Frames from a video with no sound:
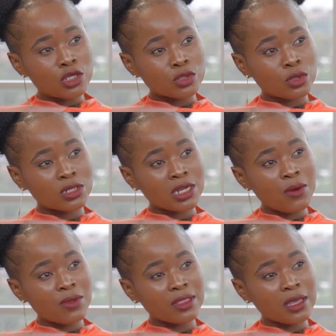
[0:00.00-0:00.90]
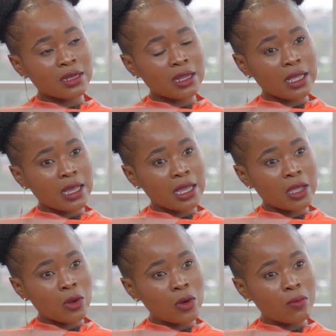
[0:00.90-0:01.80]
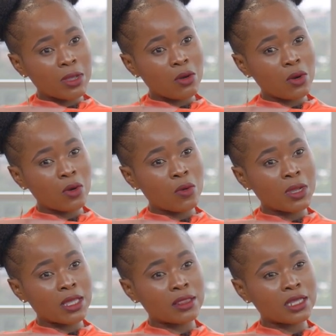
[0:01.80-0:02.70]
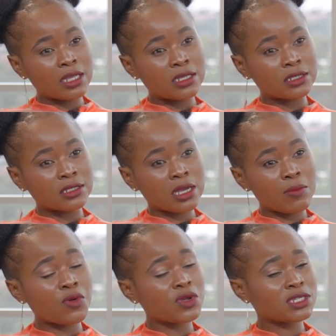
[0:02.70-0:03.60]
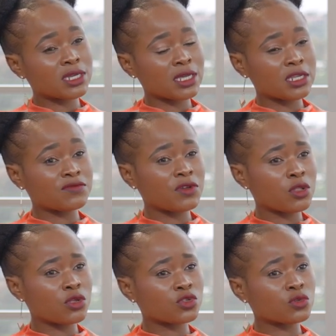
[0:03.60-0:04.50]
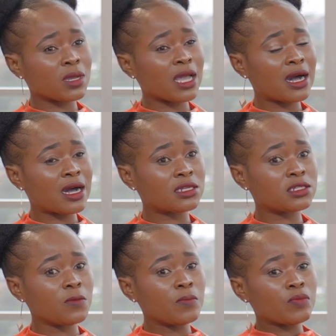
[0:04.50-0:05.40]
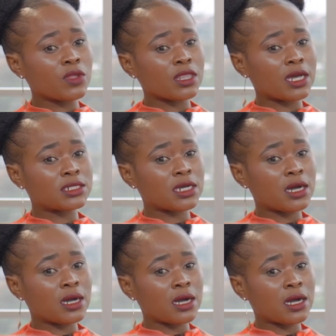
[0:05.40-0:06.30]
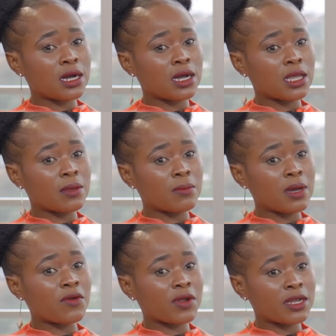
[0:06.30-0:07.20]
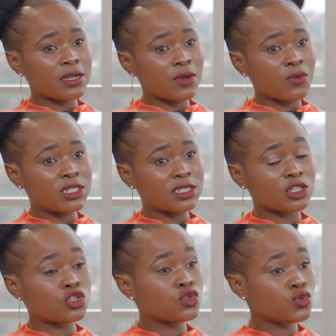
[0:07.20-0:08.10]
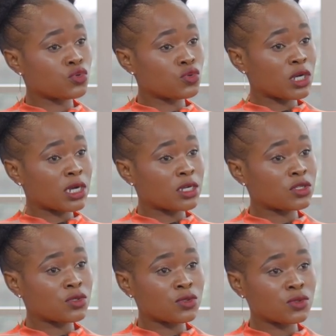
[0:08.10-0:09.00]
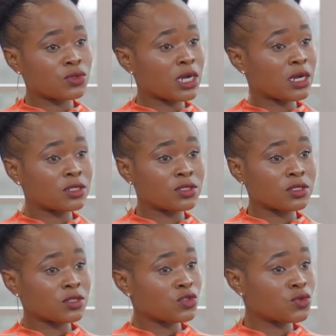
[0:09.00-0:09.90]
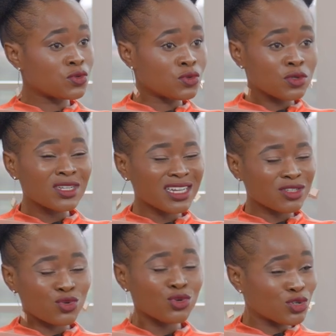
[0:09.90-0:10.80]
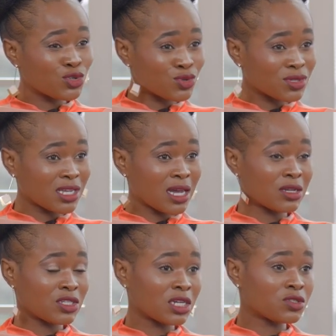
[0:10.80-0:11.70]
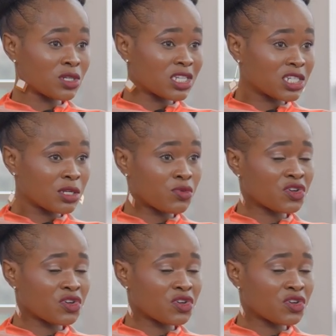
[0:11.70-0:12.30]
So now and then I, I, I go back home, and there is a project that is very close to my heart that uh, I, I am running, which is a shoe, uh, shoe, uh, shoe, uh, school shoes uh, a donation